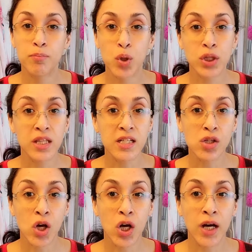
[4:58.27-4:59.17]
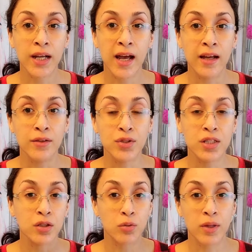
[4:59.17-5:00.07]
put these on and
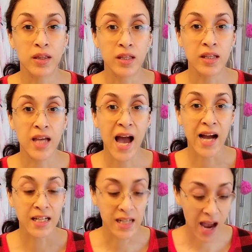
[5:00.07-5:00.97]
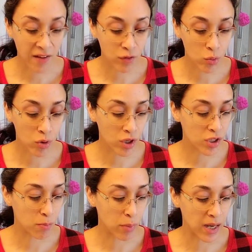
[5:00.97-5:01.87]
deal with the acne
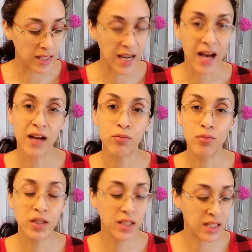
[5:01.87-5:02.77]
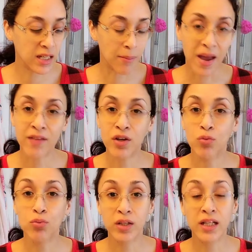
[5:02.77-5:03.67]
afterwards. But yeah, I really, I'm having a
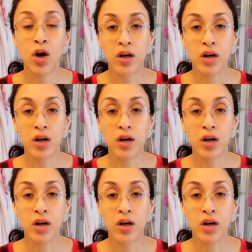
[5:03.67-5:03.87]
really